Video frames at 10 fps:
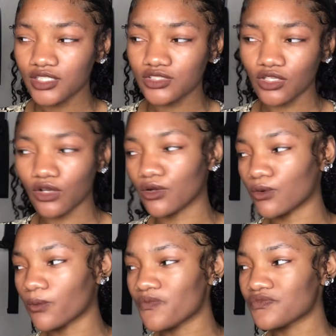So
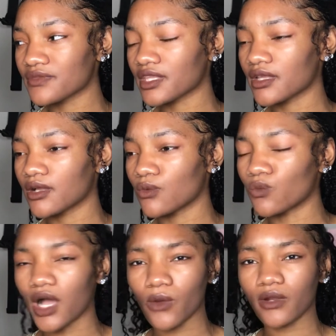
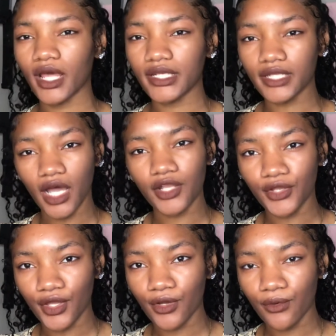why would I not
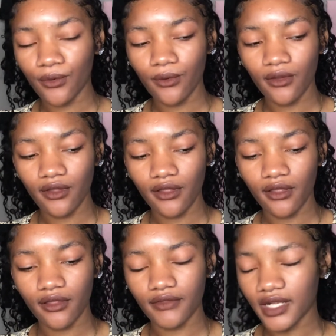know
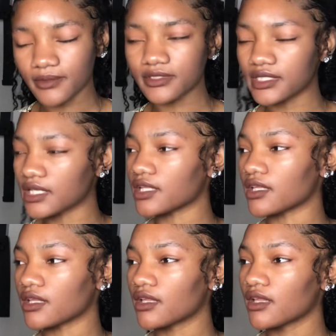that I'm skinny?
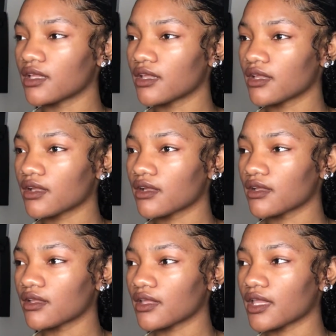
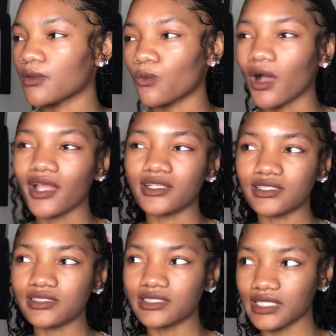And why does
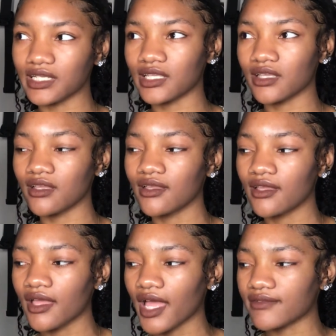skinny
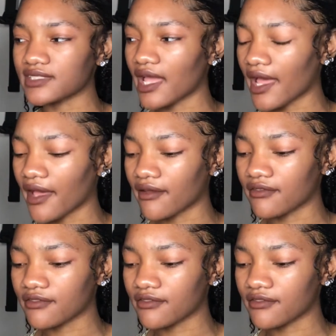have to have